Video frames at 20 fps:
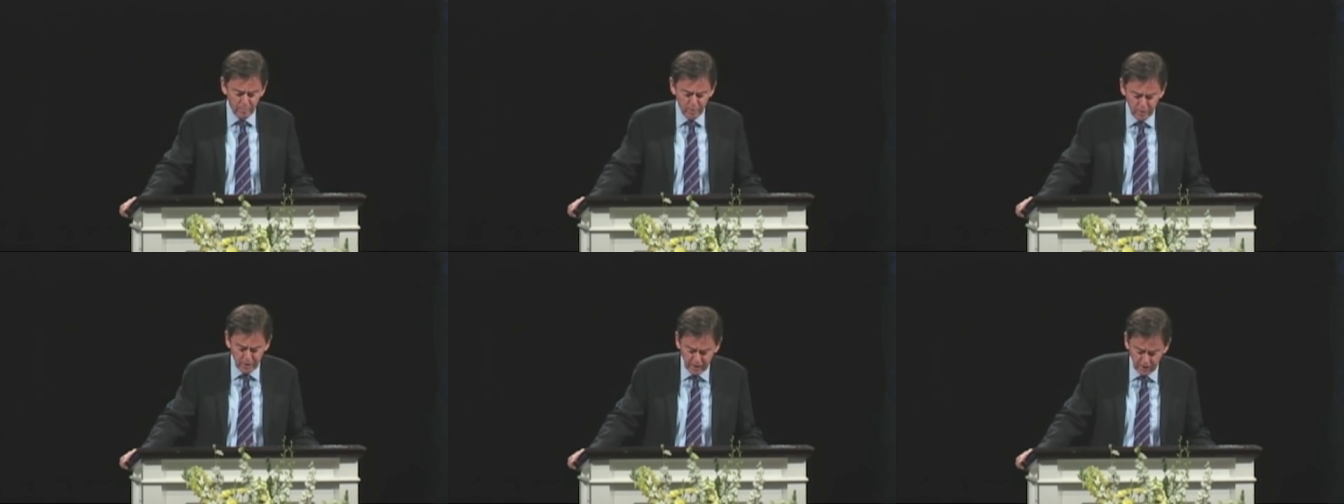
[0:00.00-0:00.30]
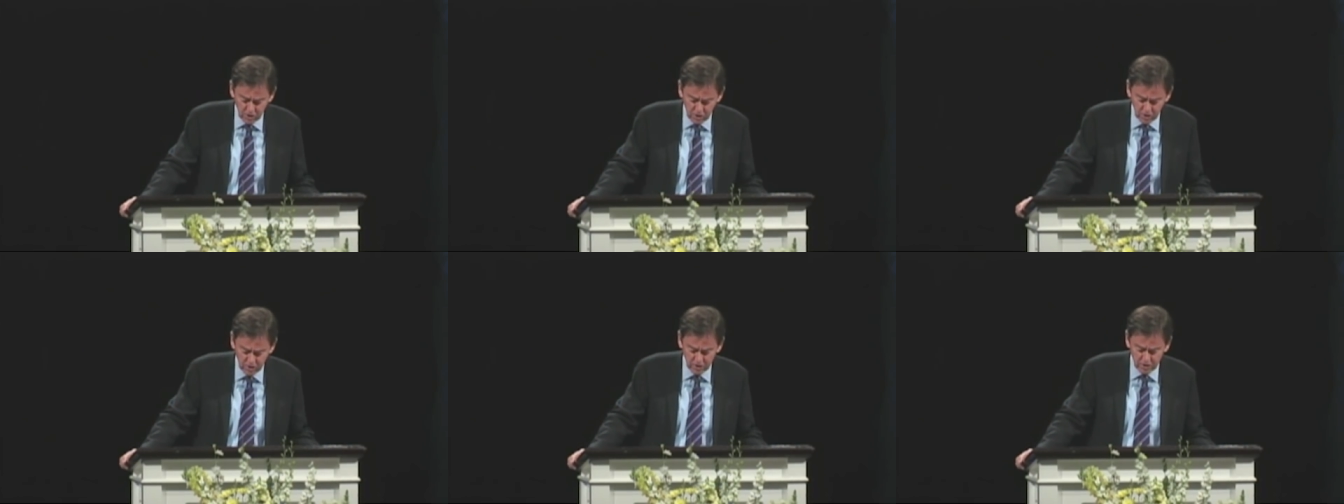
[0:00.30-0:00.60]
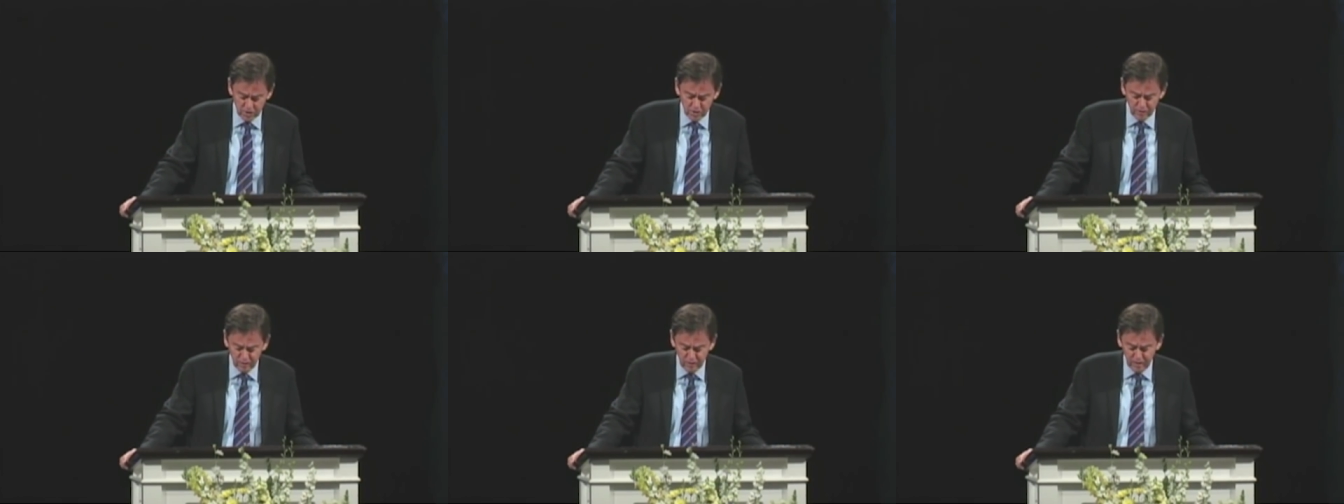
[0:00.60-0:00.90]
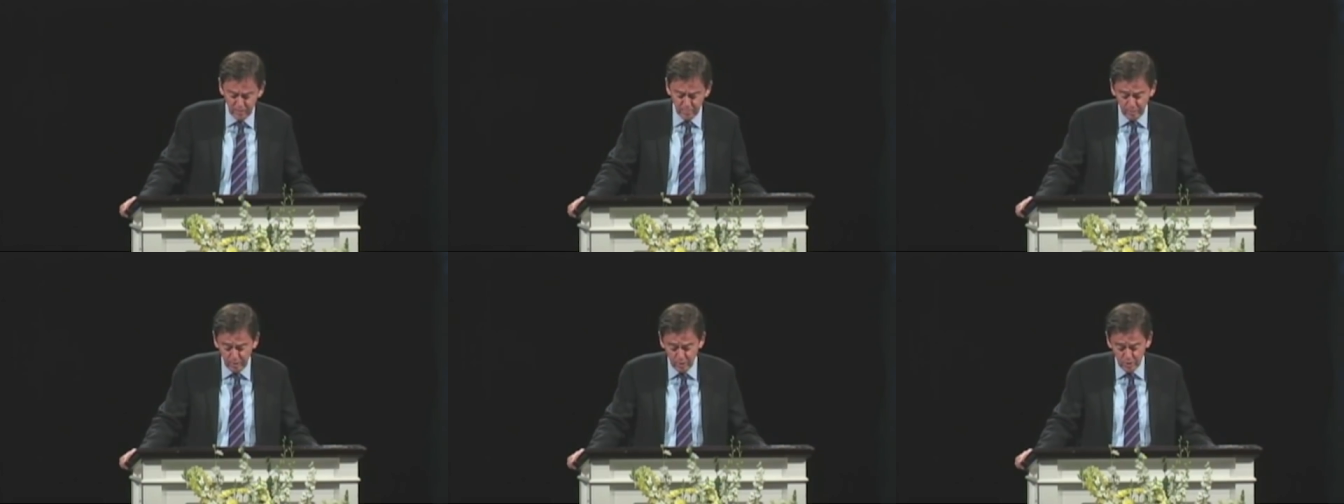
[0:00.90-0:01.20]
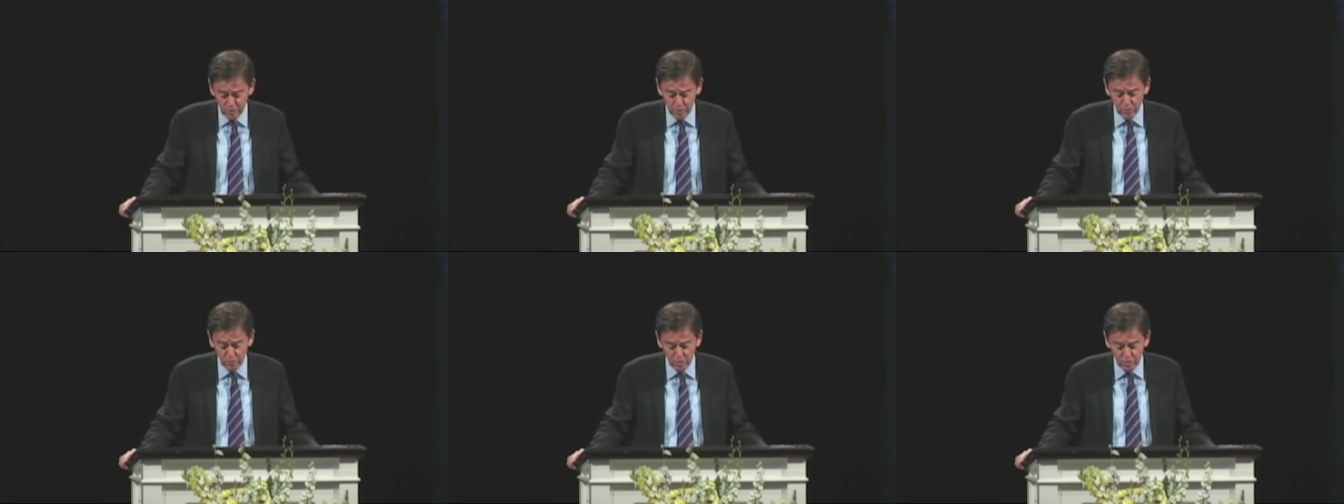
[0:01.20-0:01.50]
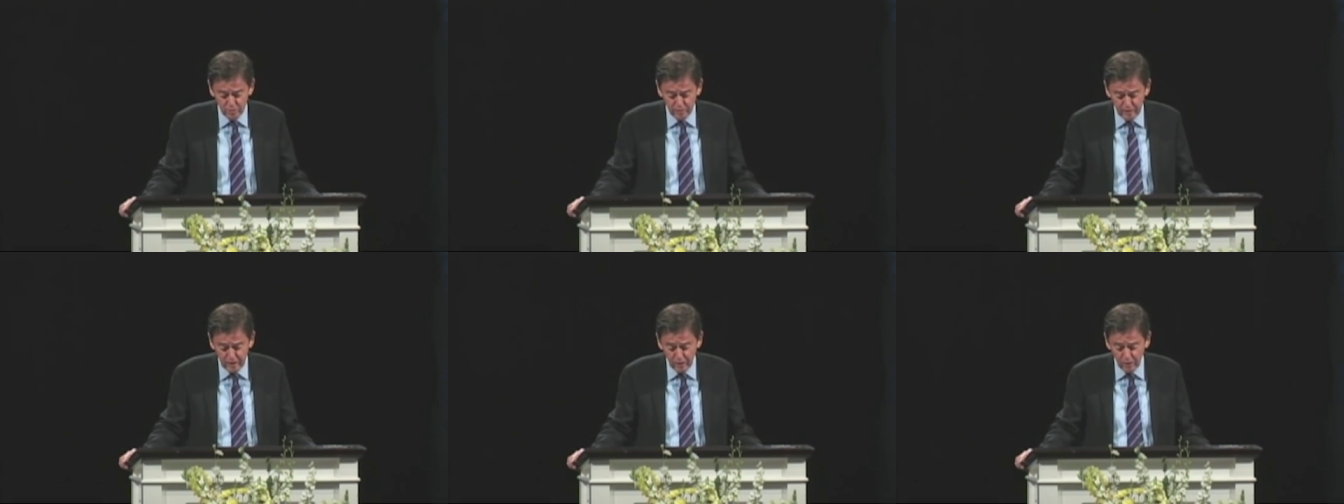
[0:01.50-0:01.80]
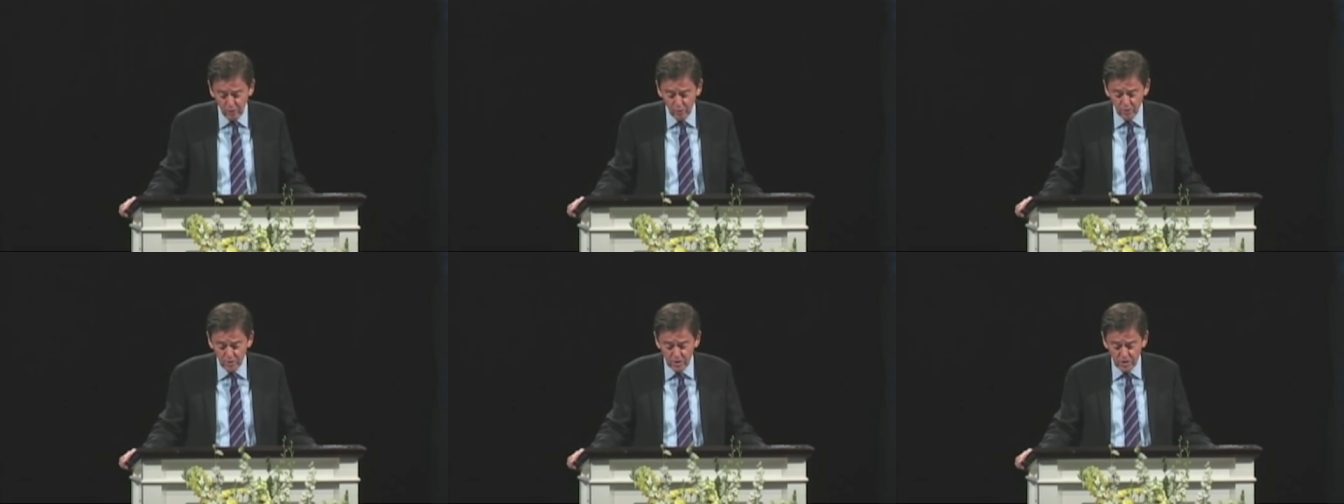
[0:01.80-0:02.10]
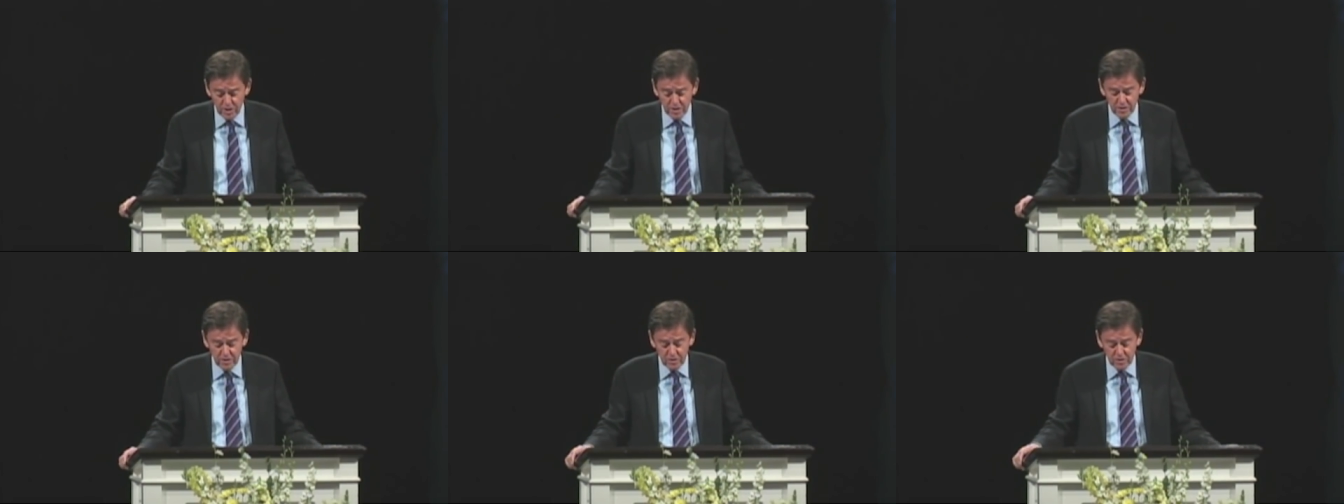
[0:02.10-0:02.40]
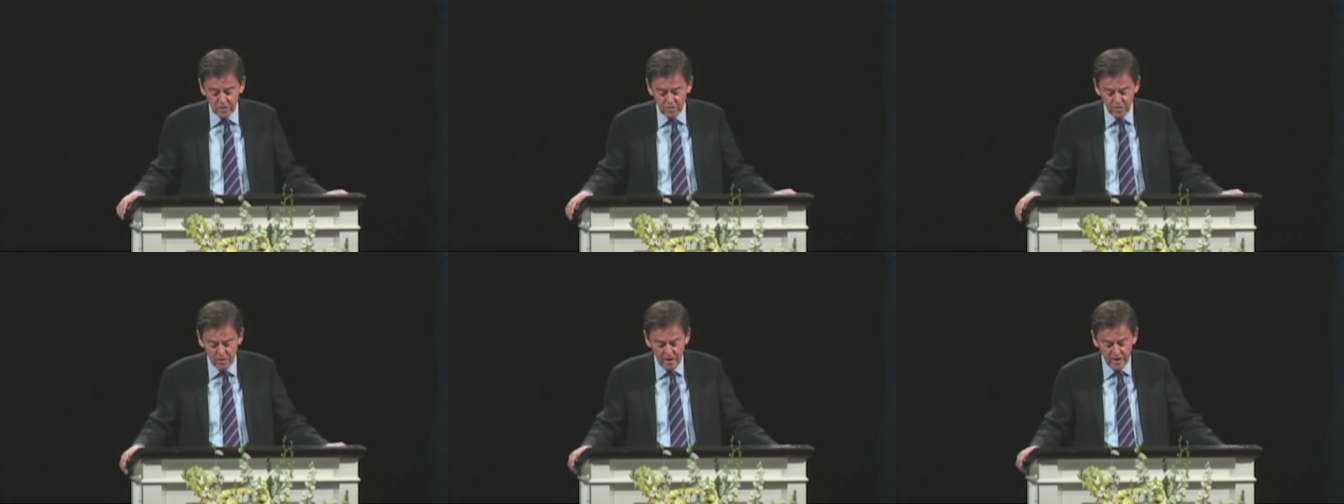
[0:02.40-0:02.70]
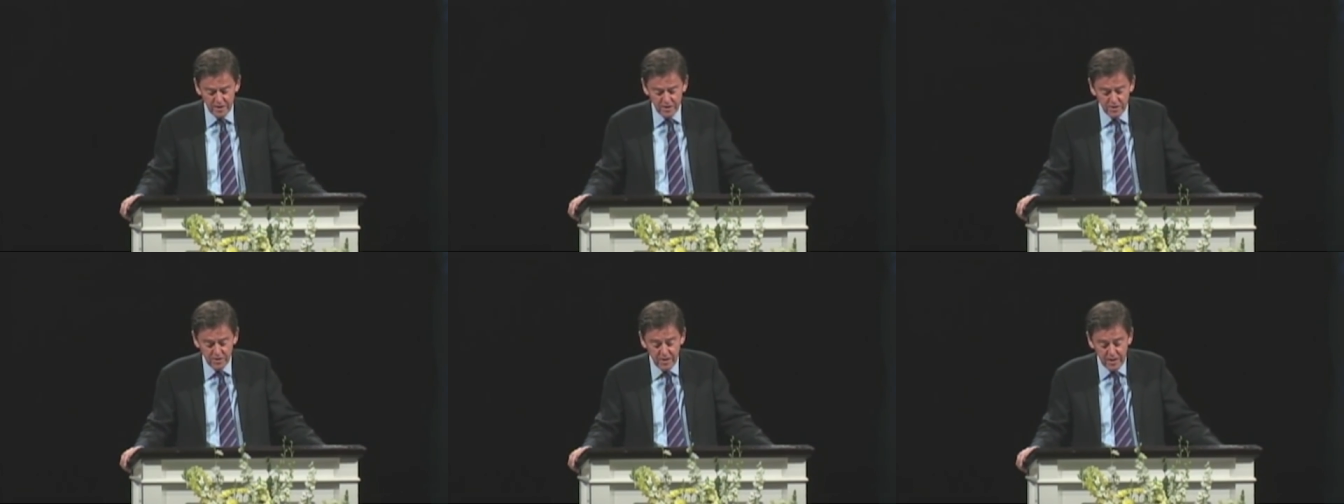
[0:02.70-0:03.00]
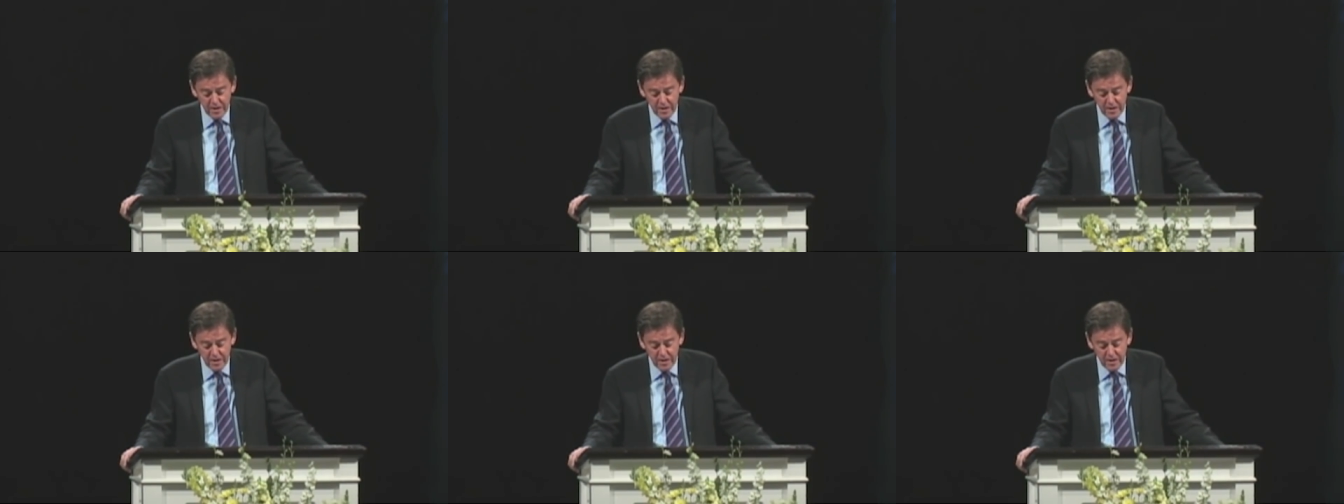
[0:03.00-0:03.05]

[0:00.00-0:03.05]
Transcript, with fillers: predictions of the apostles of our Lord Jesus Christ.